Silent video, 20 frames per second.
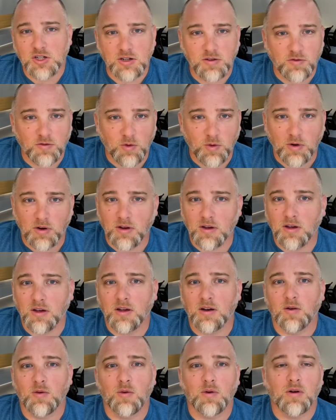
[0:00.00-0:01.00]
for
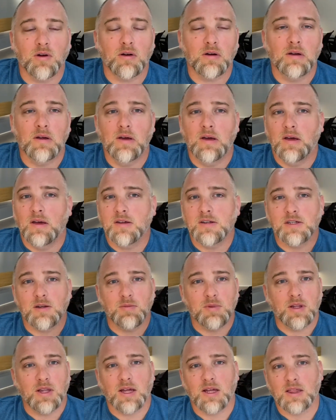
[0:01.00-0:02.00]
it or
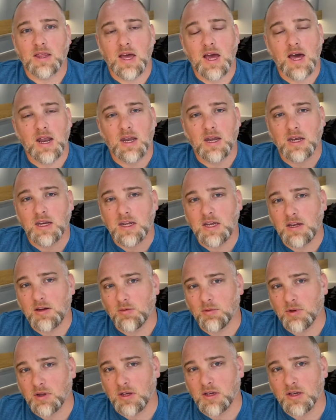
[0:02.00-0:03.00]
something like that. And he
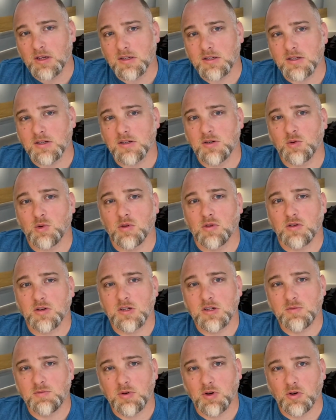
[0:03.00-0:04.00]
really gets to sort of the
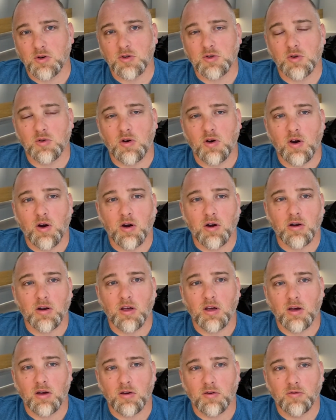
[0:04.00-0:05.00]
spiritual heart
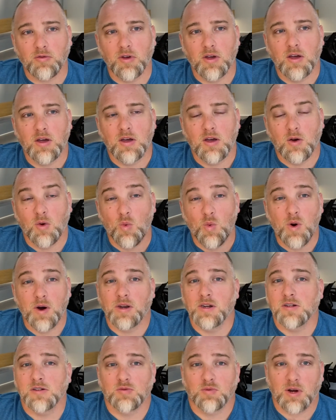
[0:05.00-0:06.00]
of what
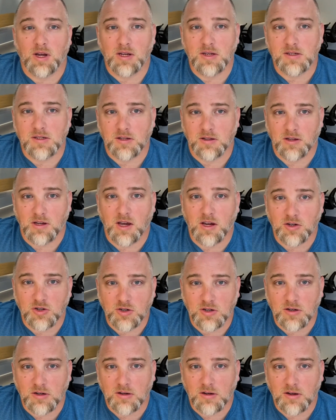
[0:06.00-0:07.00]
is
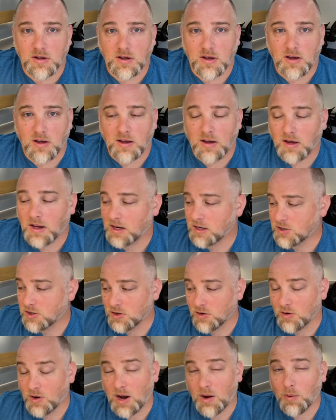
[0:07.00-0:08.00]
reconciliation. And
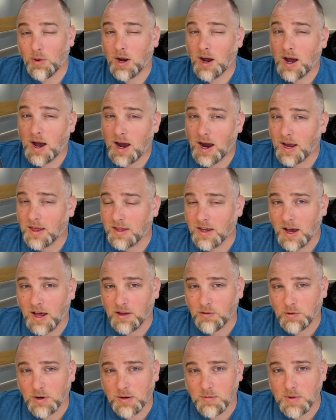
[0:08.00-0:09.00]
so I would highly,
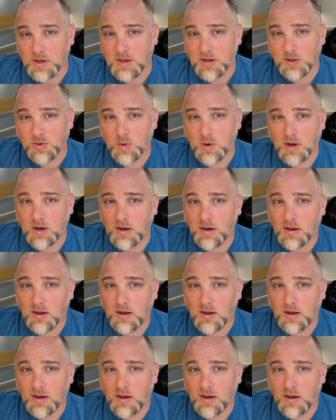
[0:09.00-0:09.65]
highly recommend this one.